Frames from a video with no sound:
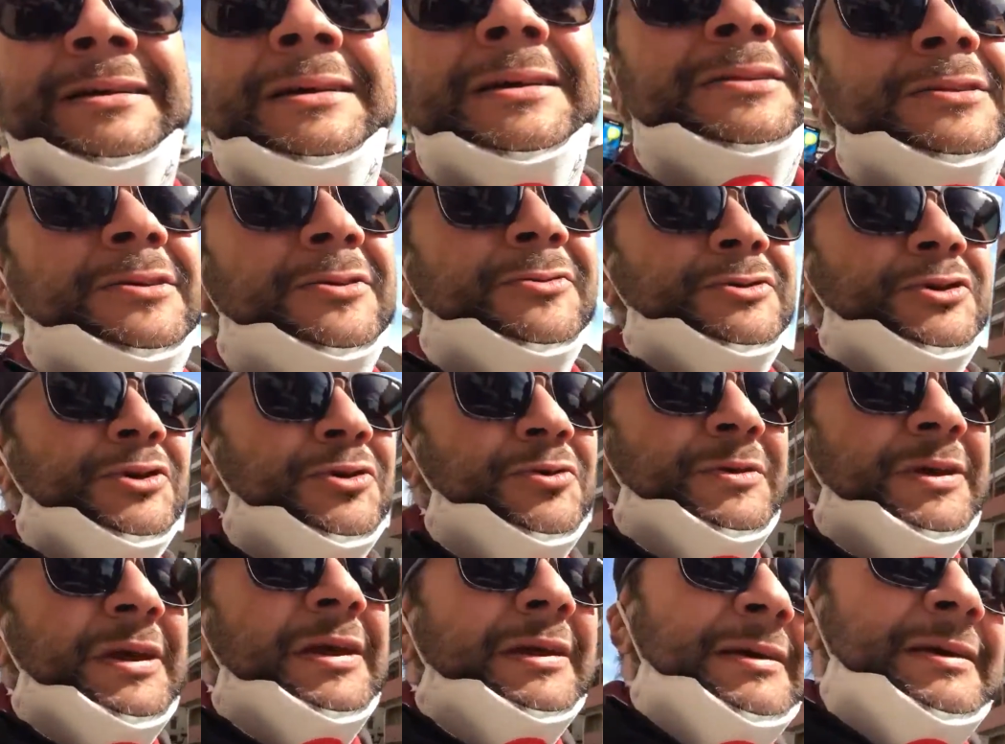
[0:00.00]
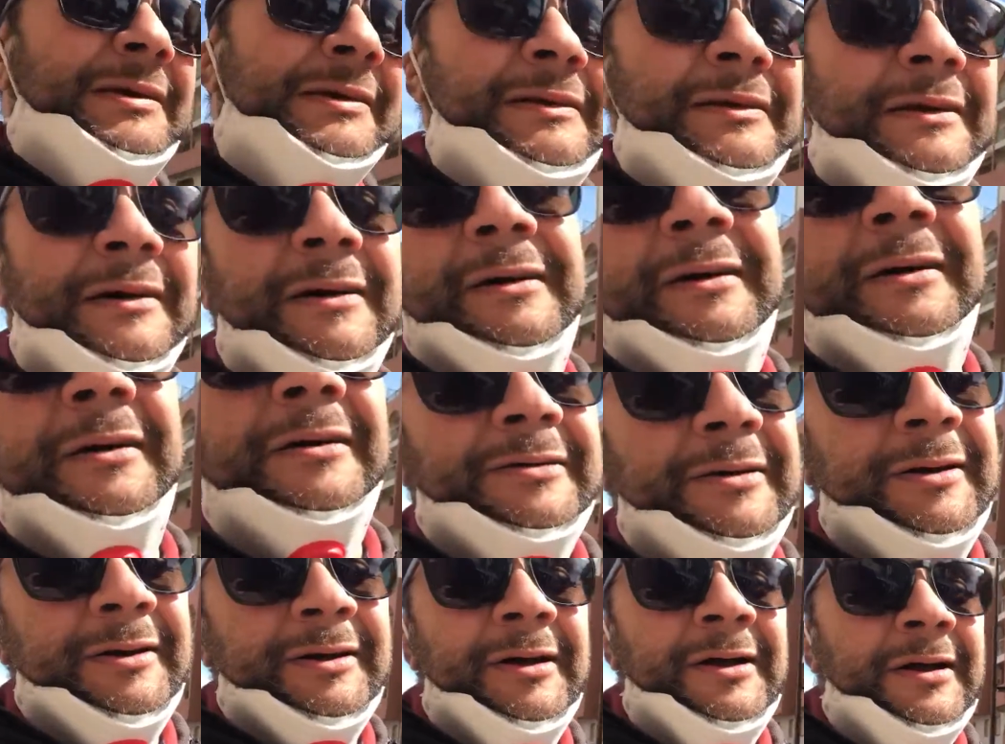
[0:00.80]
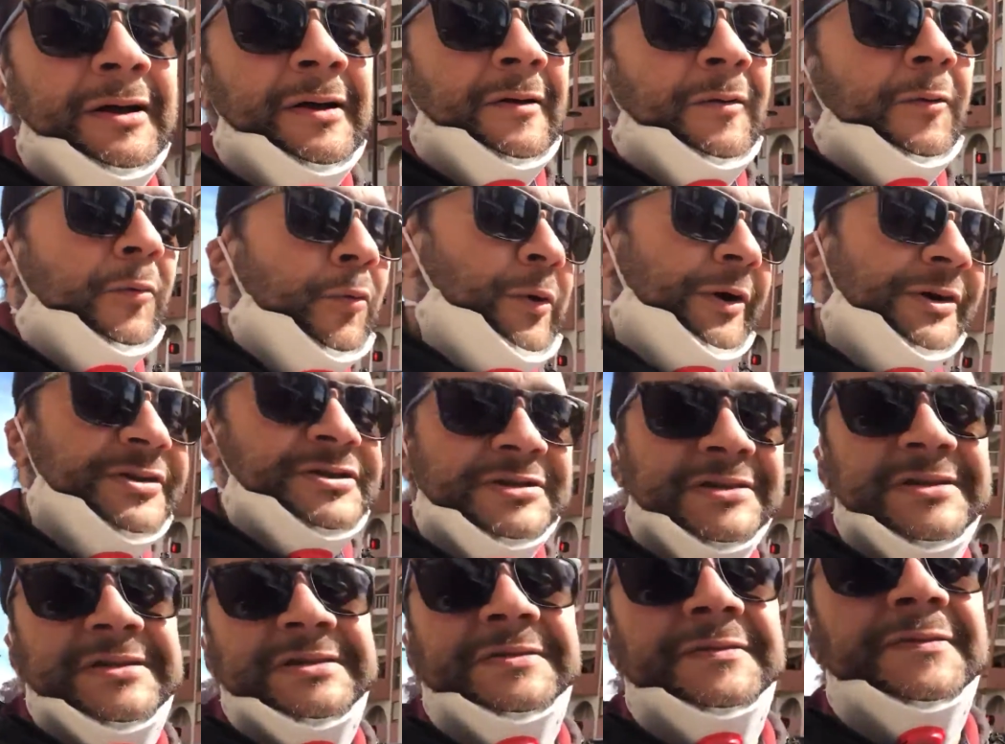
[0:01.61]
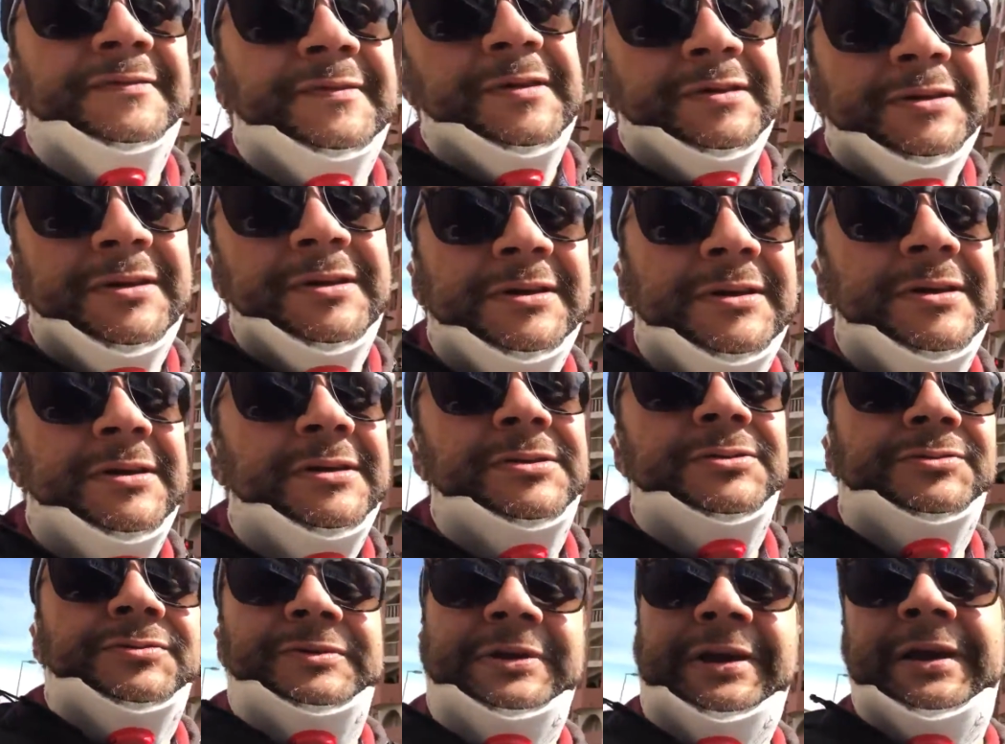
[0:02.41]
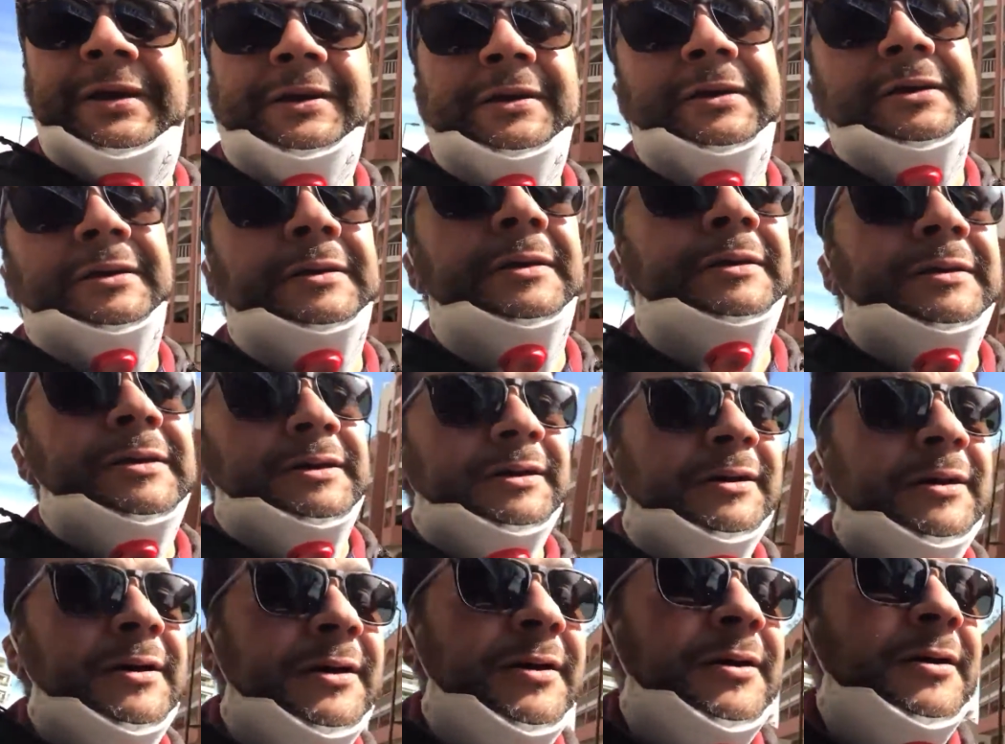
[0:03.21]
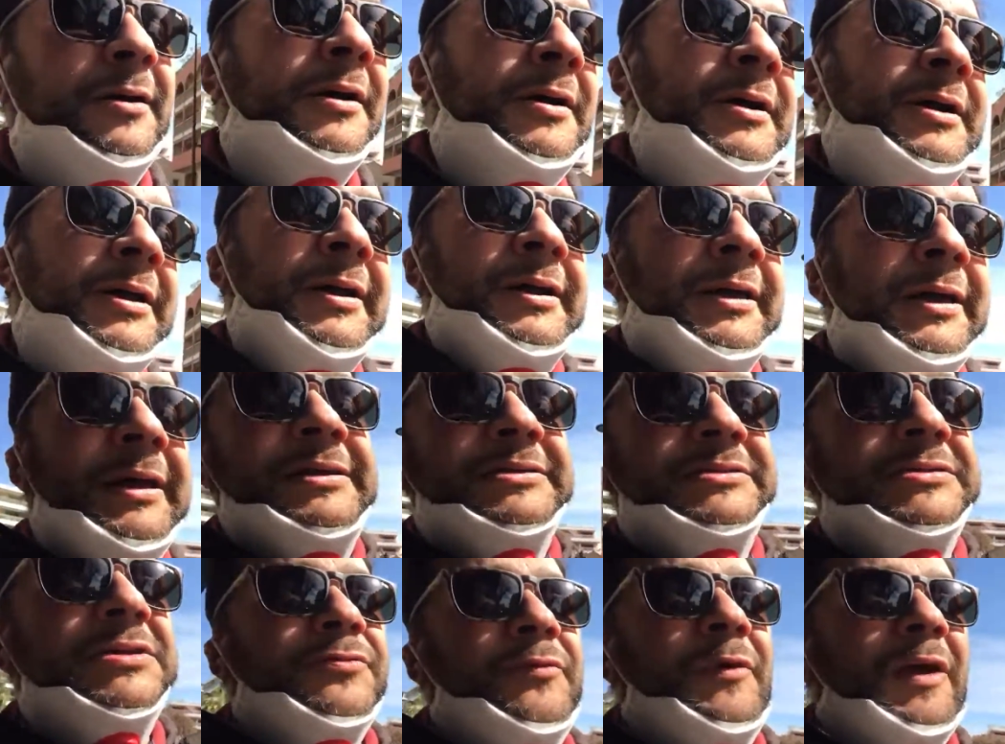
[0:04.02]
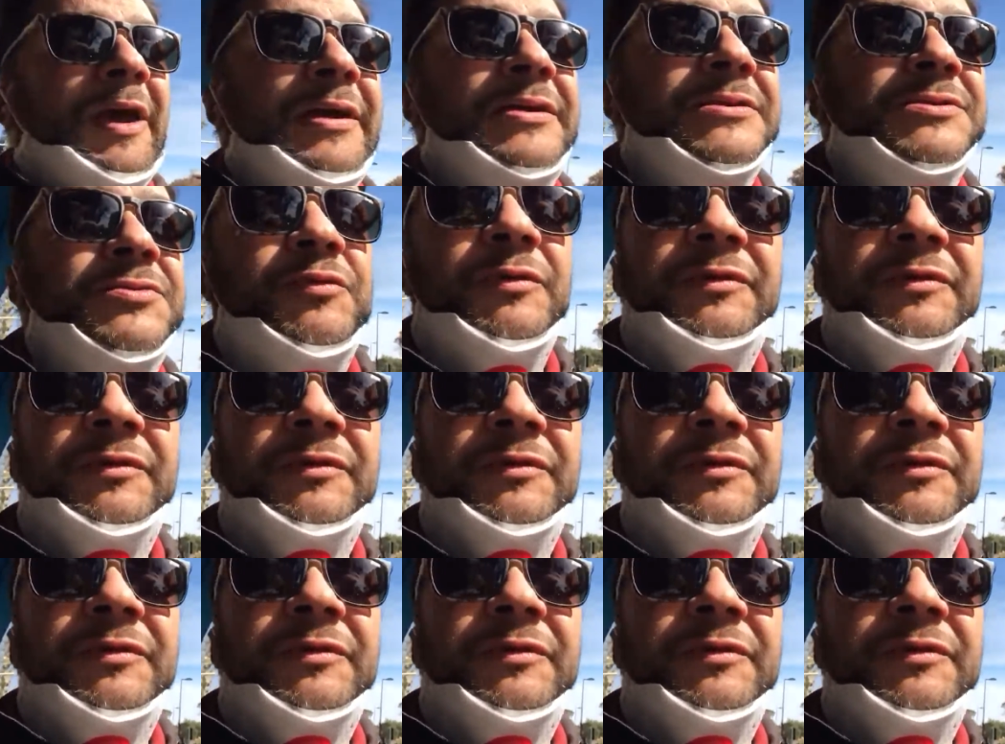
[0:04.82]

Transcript: You can watch TV, you can interact